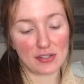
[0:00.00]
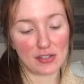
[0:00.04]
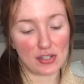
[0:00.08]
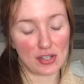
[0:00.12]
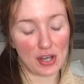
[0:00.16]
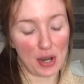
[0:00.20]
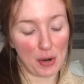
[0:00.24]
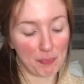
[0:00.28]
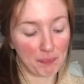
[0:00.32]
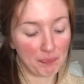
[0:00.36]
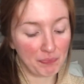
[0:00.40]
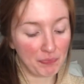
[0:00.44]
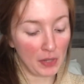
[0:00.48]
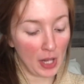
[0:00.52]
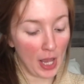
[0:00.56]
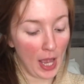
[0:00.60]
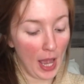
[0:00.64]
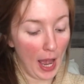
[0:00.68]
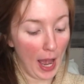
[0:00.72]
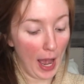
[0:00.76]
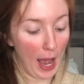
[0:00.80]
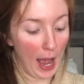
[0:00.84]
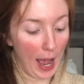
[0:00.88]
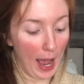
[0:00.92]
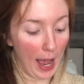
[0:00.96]
So
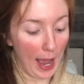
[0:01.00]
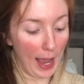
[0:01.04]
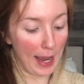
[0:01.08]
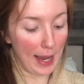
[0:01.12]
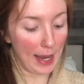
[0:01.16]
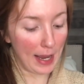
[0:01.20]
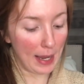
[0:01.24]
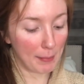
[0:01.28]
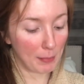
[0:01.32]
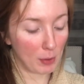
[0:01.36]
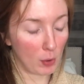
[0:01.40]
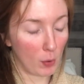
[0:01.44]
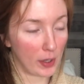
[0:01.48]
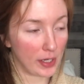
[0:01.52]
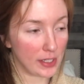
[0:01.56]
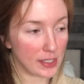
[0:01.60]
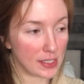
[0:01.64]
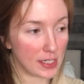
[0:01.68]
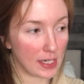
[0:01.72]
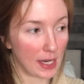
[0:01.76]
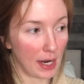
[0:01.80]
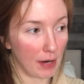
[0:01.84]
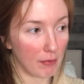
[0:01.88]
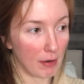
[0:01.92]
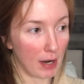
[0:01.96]
I am going
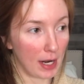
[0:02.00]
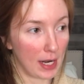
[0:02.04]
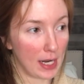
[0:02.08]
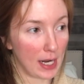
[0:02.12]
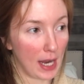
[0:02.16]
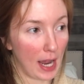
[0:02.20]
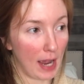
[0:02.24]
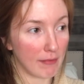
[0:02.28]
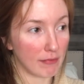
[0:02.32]
to get running.